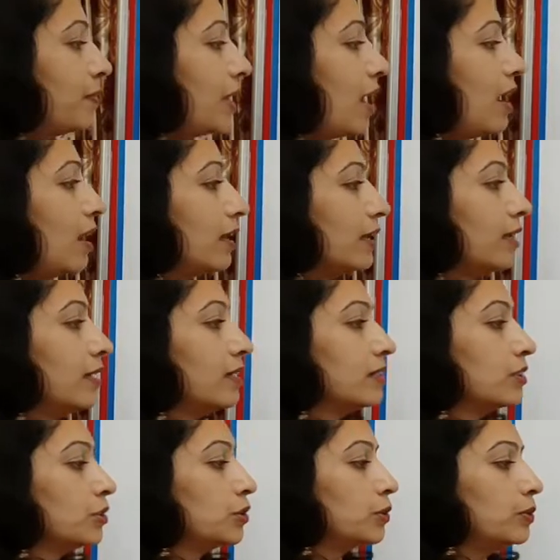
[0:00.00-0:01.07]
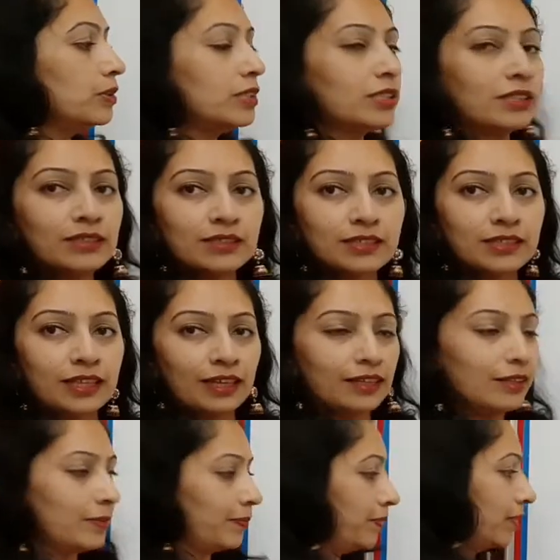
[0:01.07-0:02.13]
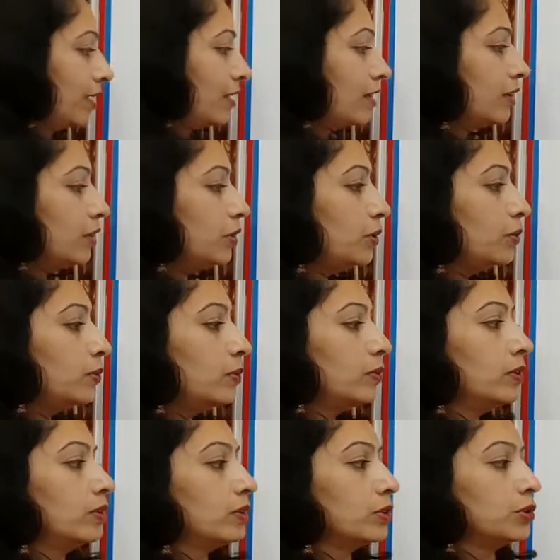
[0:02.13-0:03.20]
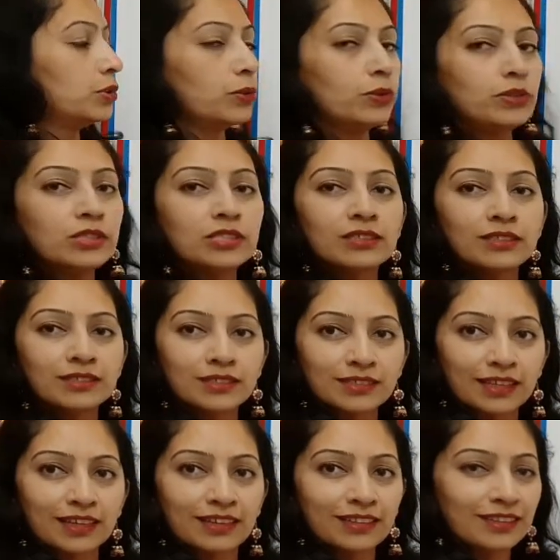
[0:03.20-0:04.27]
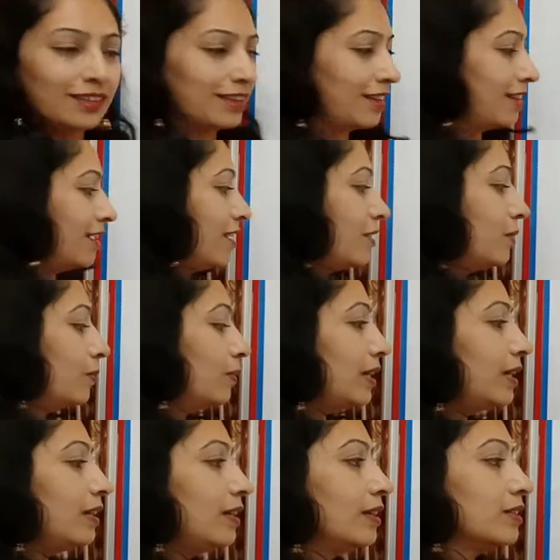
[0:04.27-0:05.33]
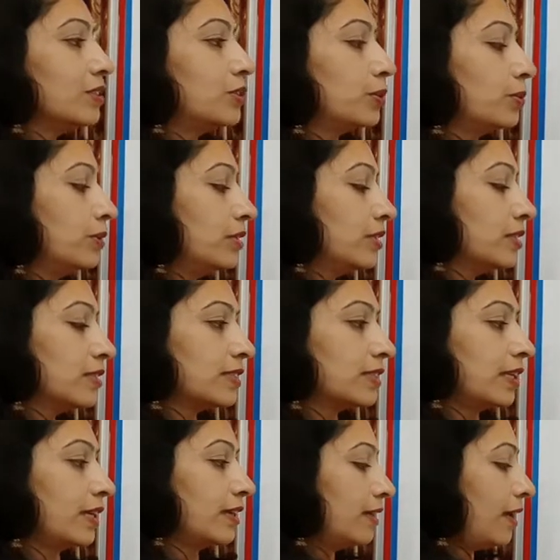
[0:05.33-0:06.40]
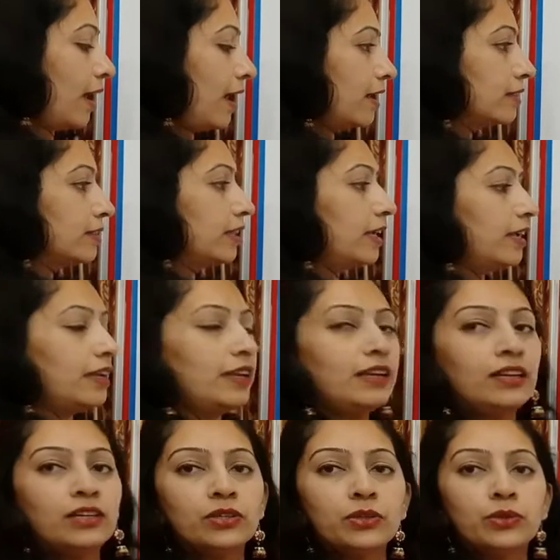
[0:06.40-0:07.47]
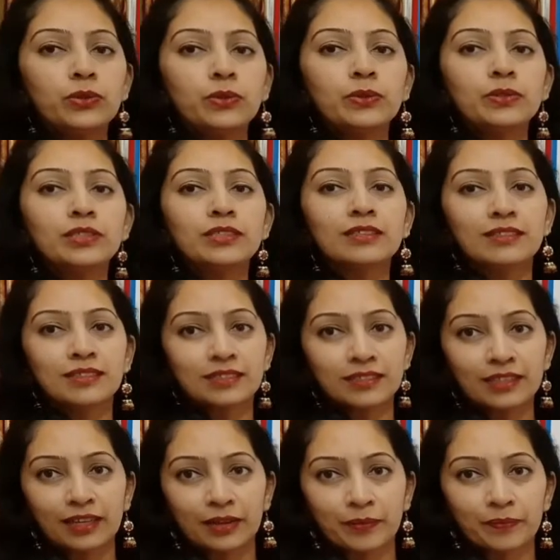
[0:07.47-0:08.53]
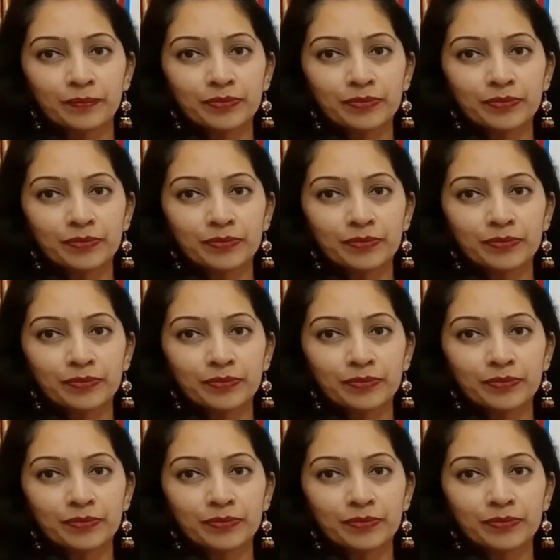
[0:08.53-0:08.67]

I don't sing, you don't sing, we don't sing, and they don't sing.